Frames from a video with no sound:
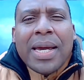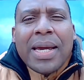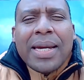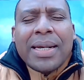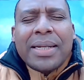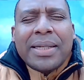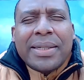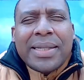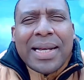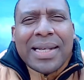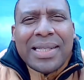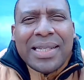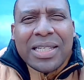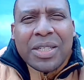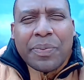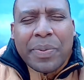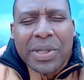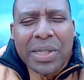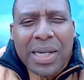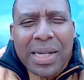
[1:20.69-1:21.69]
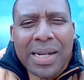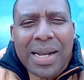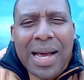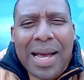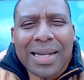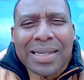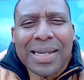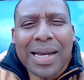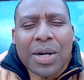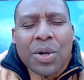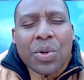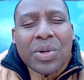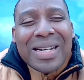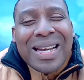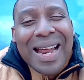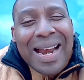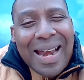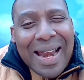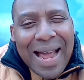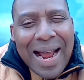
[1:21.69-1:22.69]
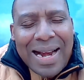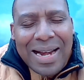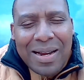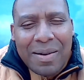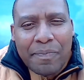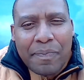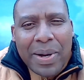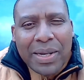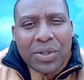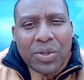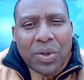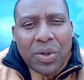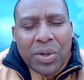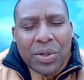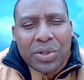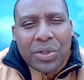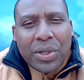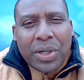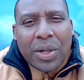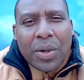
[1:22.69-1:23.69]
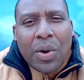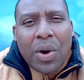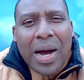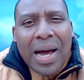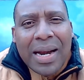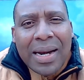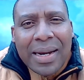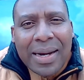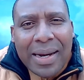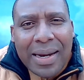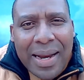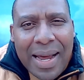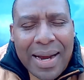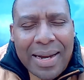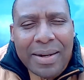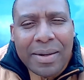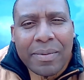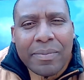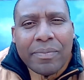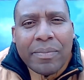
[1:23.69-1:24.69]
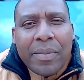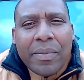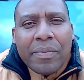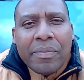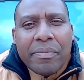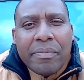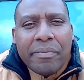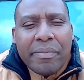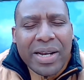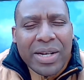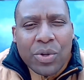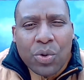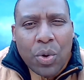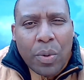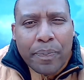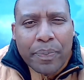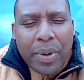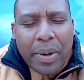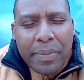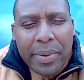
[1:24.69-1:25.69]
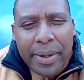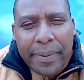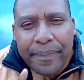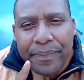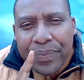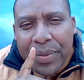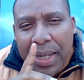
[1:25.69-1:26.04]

it is that this patient has an underlying pathology or underlying medical problem,